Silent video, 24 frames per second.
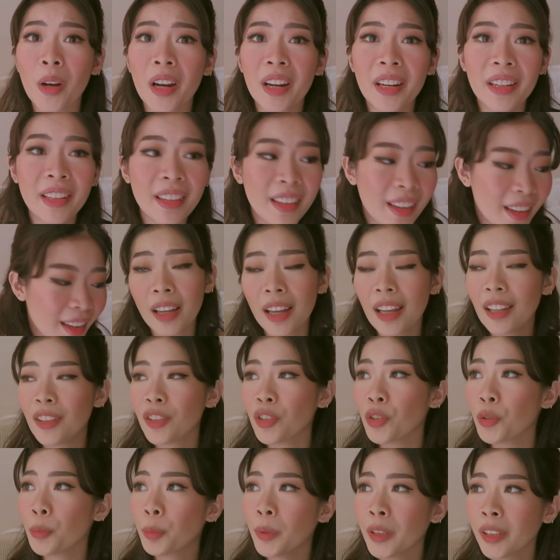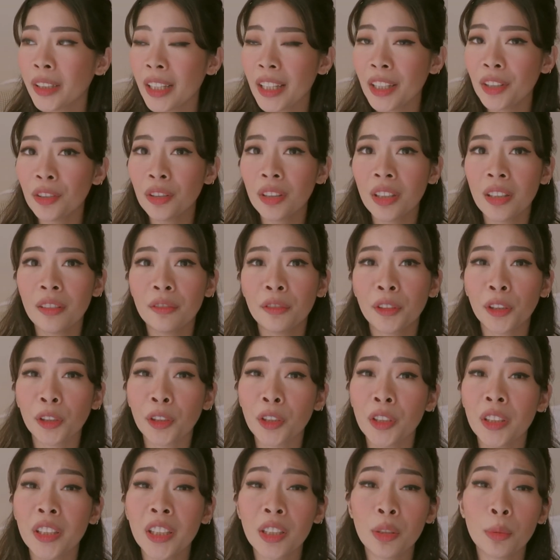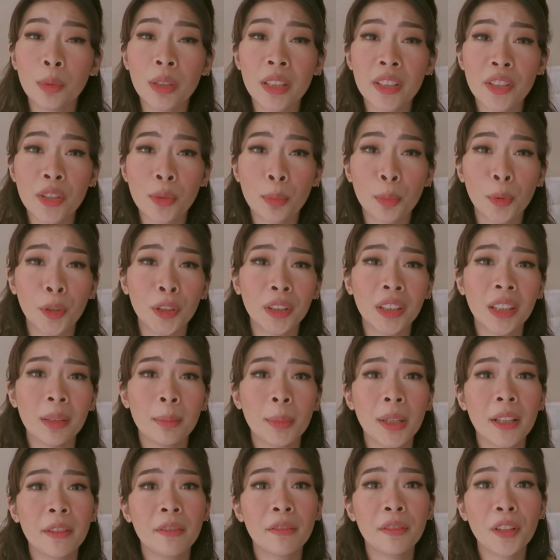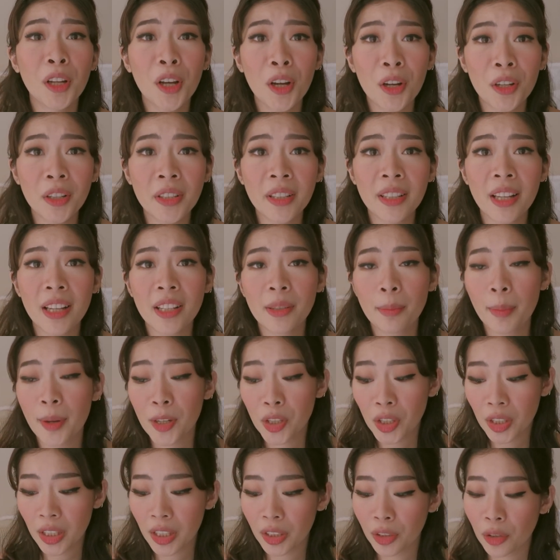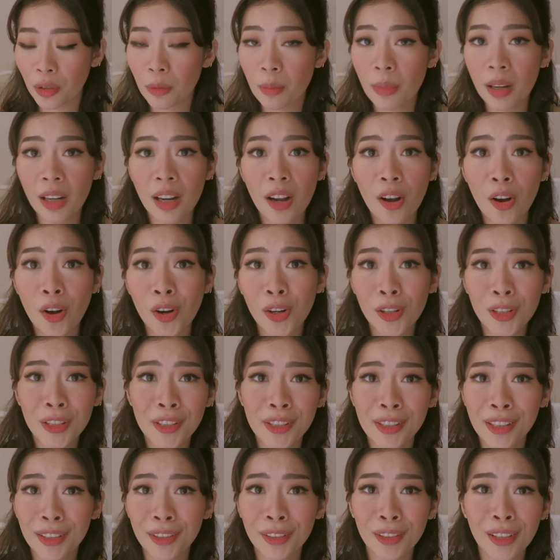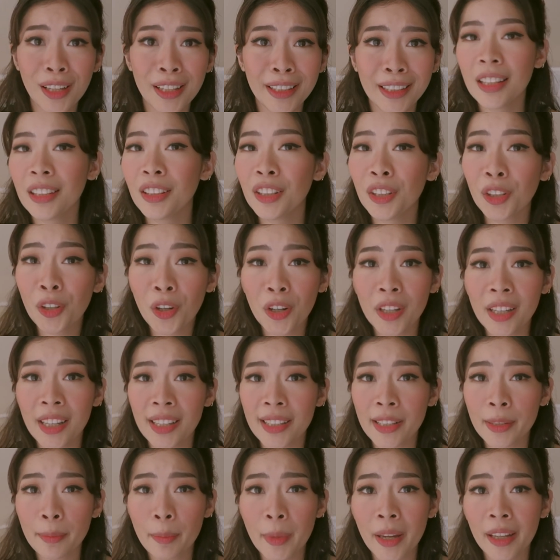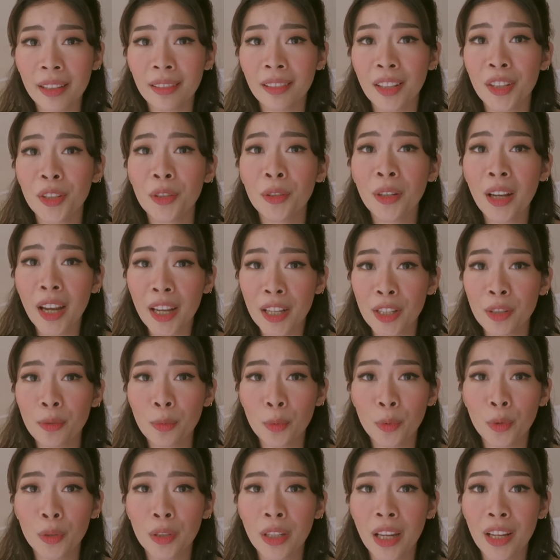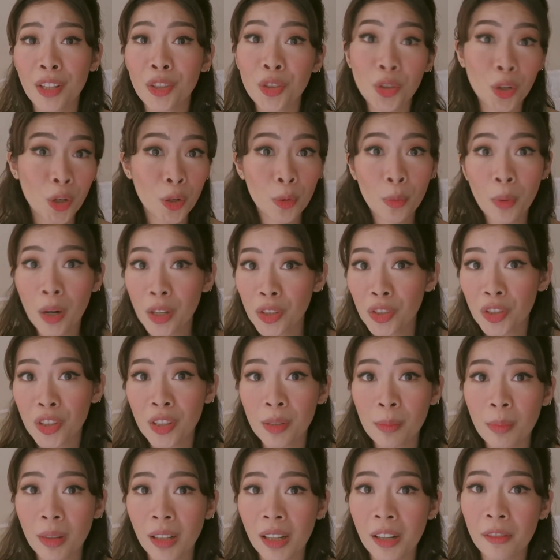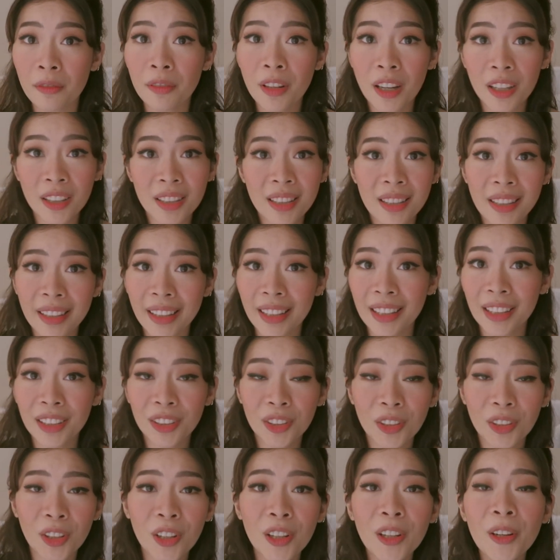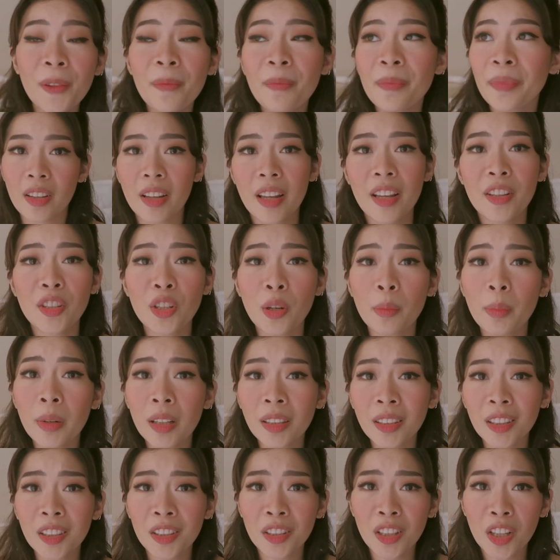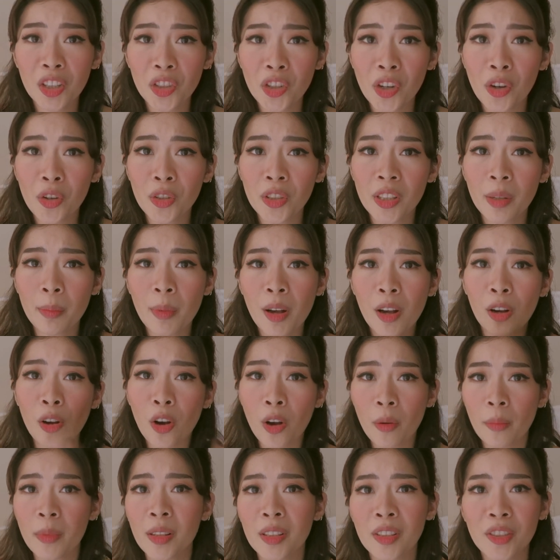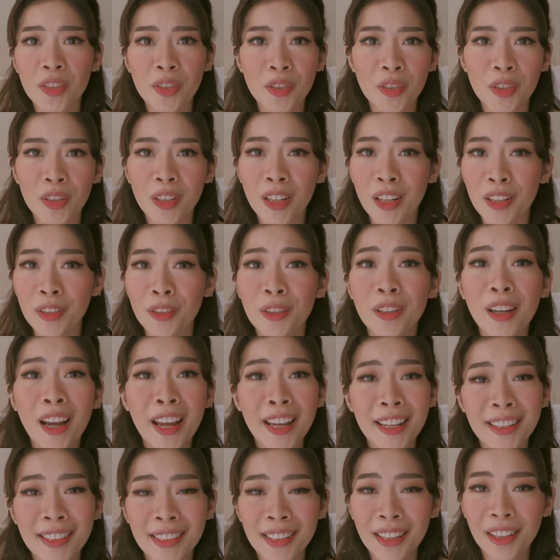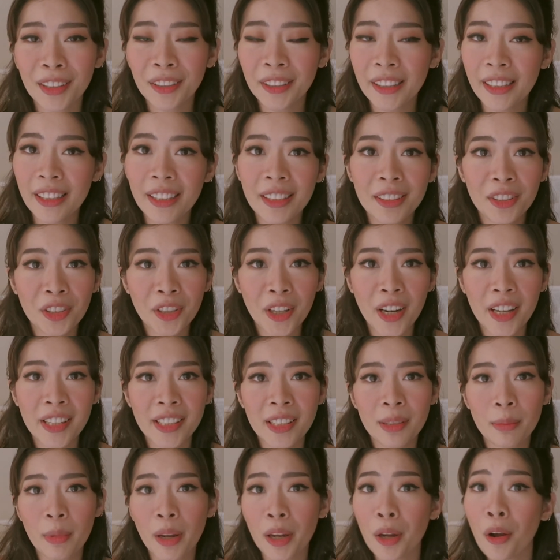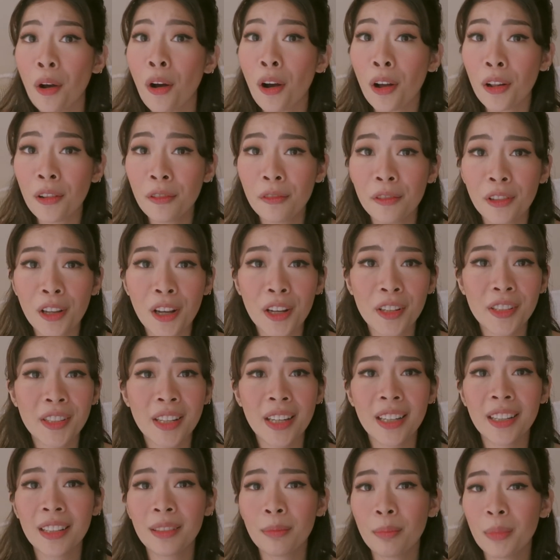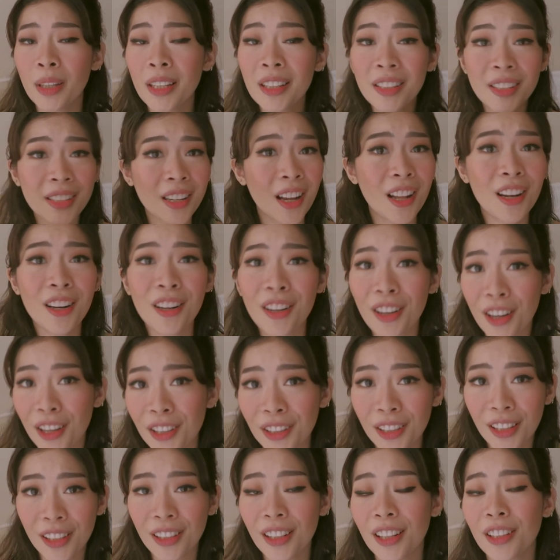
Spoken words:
one. And super thank you din for continually supporting my vlogs, especially tong mga hauls na to. Like, hindi ko in-expect na you guys would enjoy watching mga vlogs na ganito. And sobrang na-touch ako sa mga comments nyo na you guys really trust my haul vlogs, and it means a lot